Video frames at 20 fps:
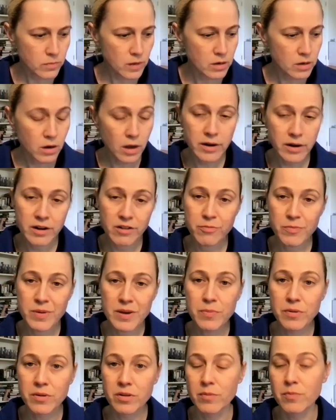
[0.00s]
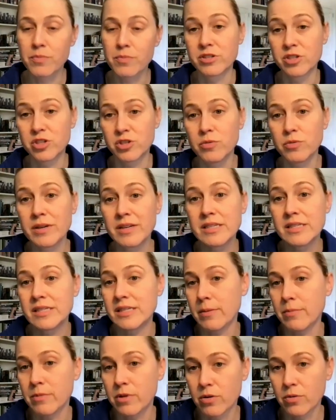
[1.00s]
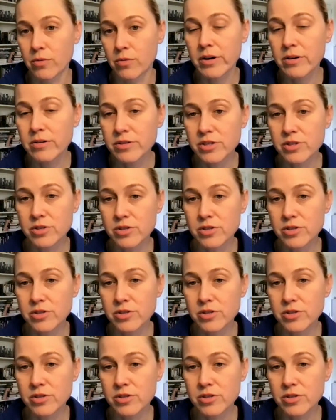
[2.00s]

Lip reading: not enough people are pursuing STEM careers.